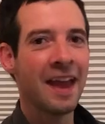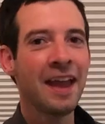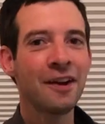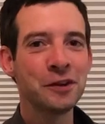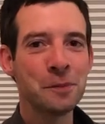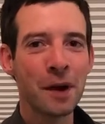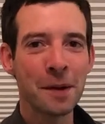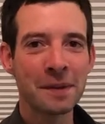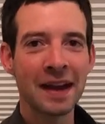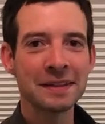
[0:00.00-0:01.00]
Hey, all you
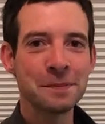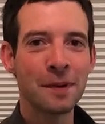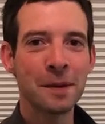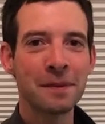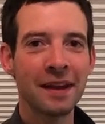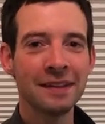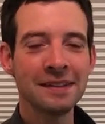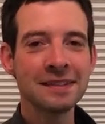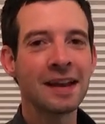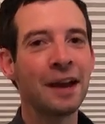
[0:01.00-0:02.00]
Bobcats and
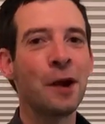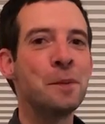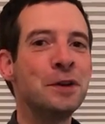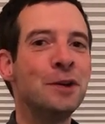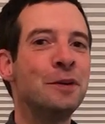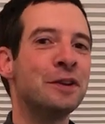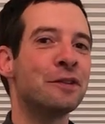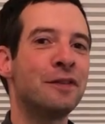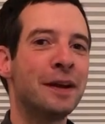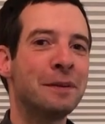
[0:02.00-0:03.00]
Bobkittens, I hope you and
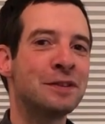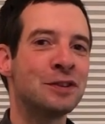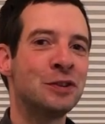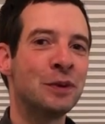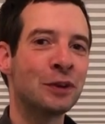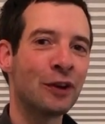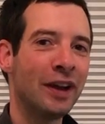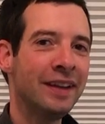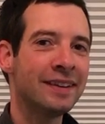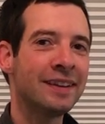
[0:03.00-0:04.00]
your families are doing
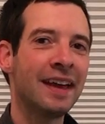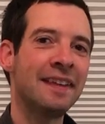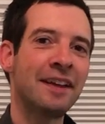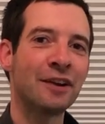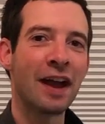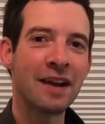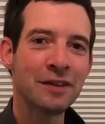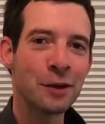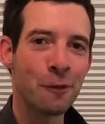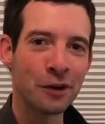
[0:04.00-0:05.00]
great and that you're
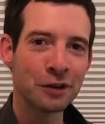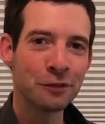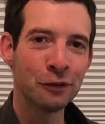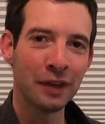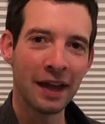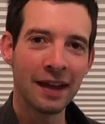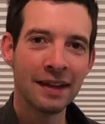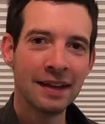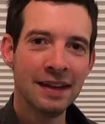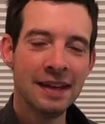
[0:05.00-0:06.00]
having a wonderful day.
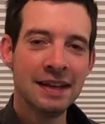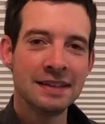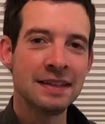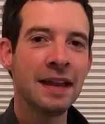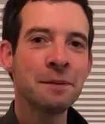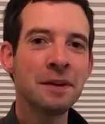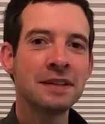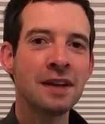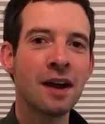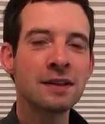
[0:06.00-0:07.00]
Today I'm going
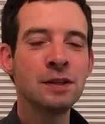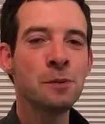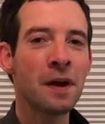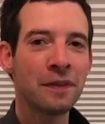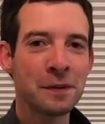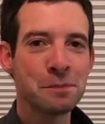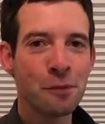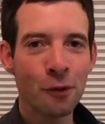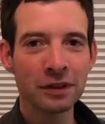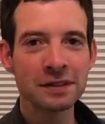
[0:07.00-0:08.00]
to talk to you about the
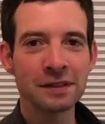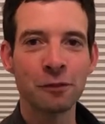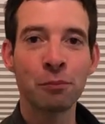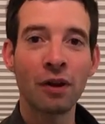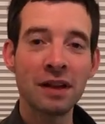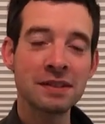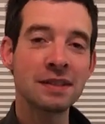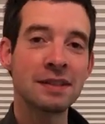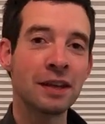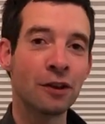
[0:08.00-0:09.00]
importance of
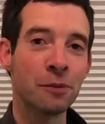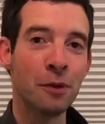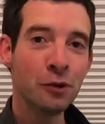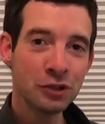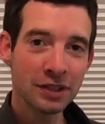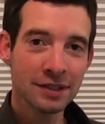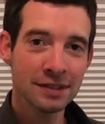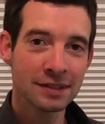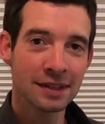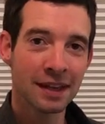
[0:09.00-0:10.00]
processing your
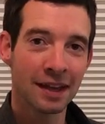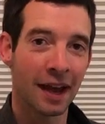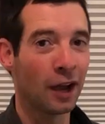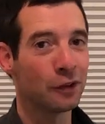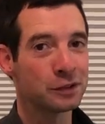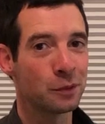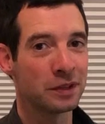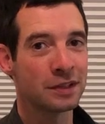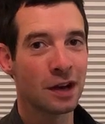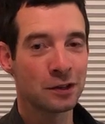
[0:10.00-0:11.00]
emotions. I also
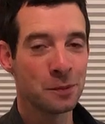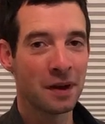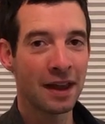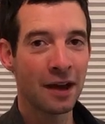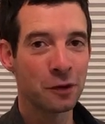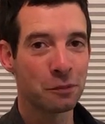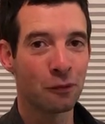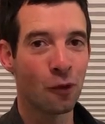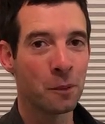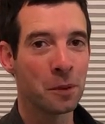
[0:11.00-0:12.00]
want to talk to you about how to
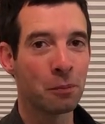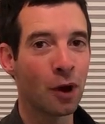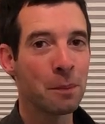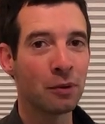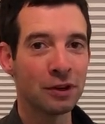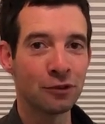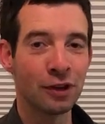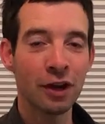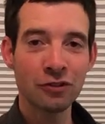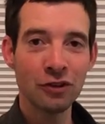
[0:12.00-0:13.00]
perform the proper
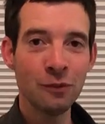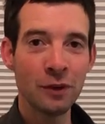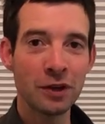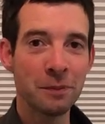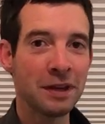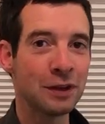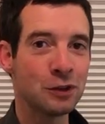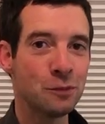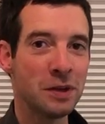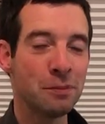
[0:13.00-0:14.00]
introduction when you're meeting
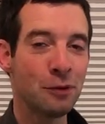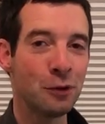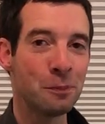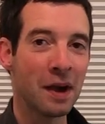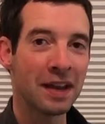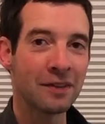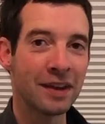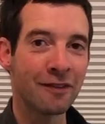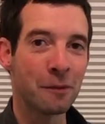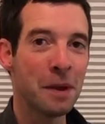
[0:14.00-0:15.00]
two people who might have
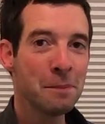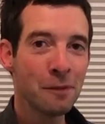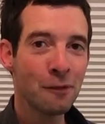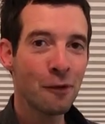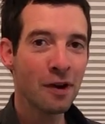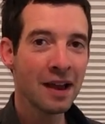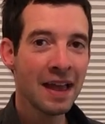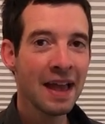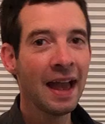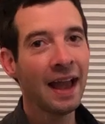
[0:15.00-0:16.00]
never met before.
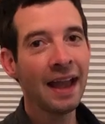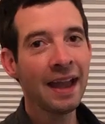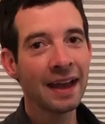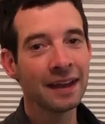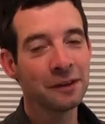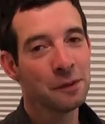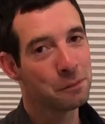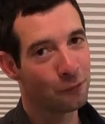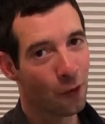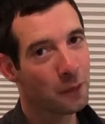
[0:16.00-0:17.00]
And
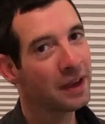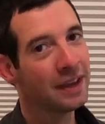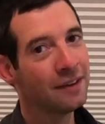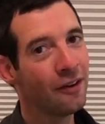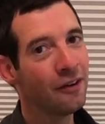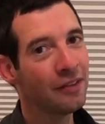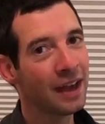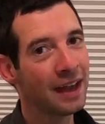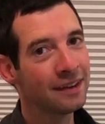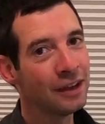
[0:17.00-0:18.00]
before we get into all
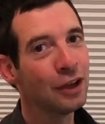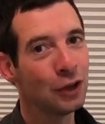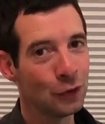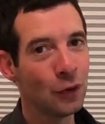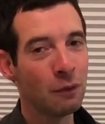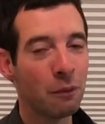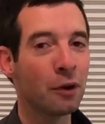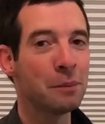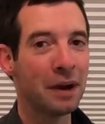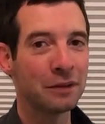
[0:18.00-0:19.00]
that, you know what
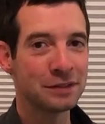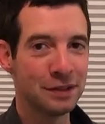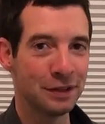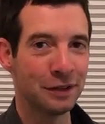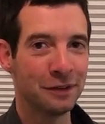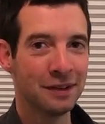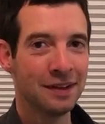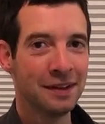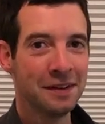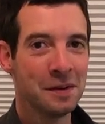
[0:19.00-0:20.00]
we're about to do.
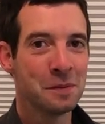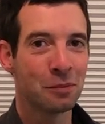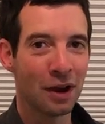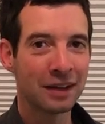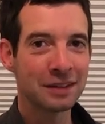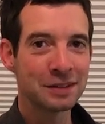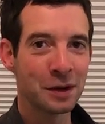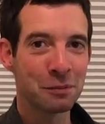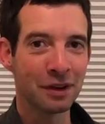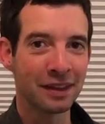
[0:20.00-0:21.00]
Practice
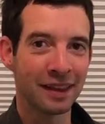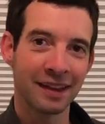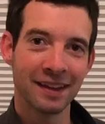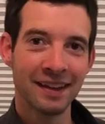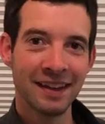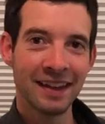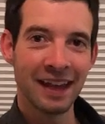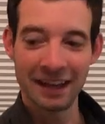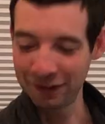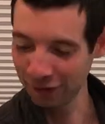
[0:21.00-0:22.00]
our breathing.
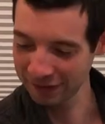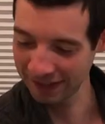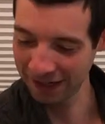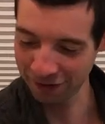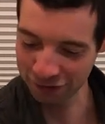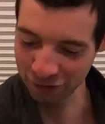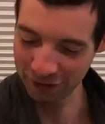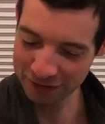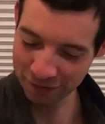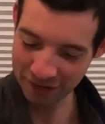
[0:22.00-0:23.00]
And it looks like here to
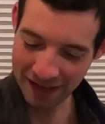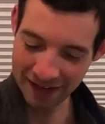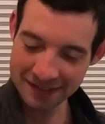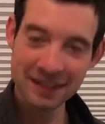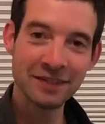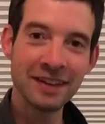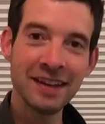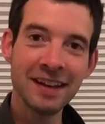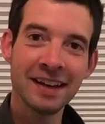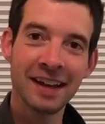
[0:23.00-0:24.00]
join us for that
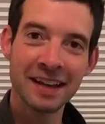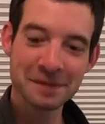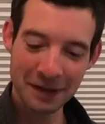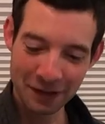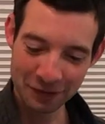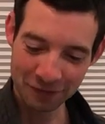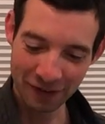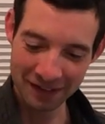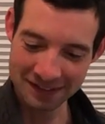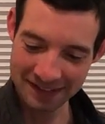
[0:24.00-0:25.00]
activity is my good
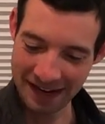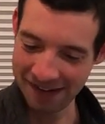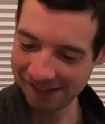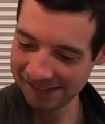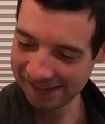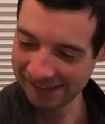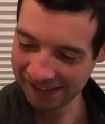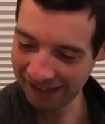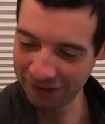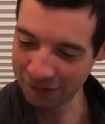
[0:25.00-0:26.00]
friend Scout.
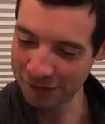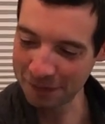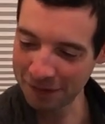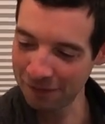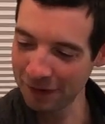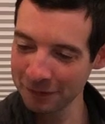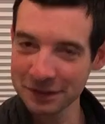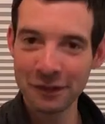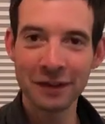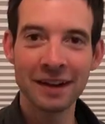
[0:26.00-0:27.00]
He knew something fun
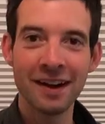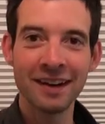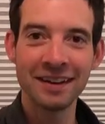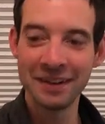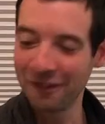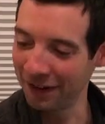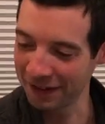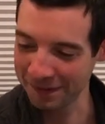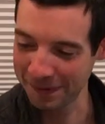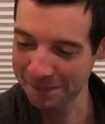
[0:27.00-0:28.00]
was going on and he
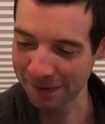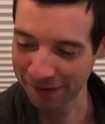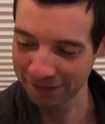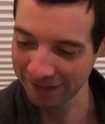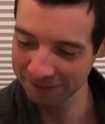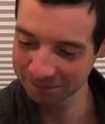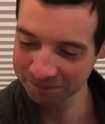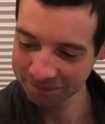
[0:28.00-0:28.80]
wanted to be a part of it.